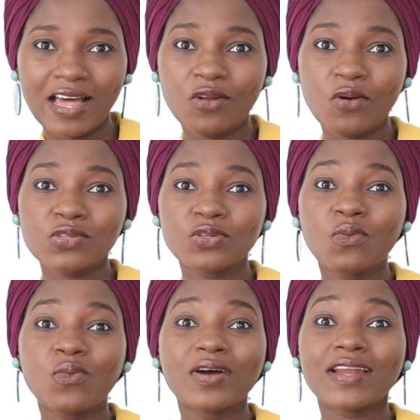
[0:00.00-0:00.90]
and
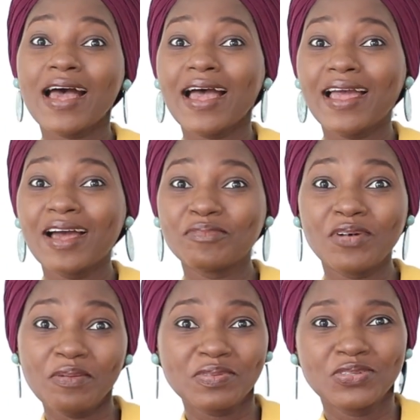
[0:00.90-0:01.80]
also what I
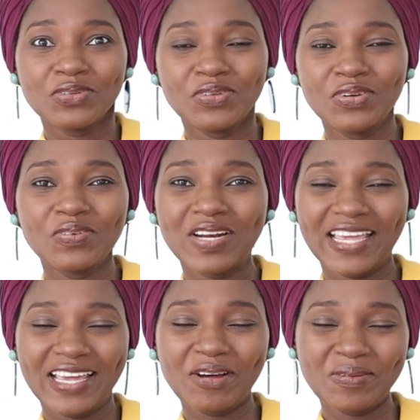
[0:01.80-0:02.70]
am up to, what
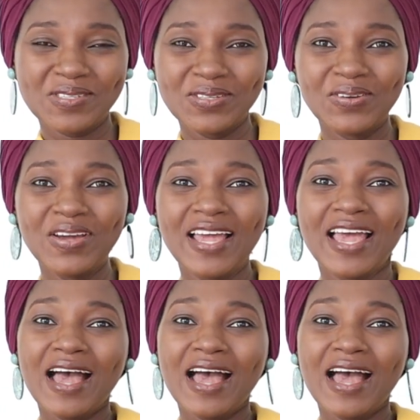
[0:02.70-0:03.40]
I get up to,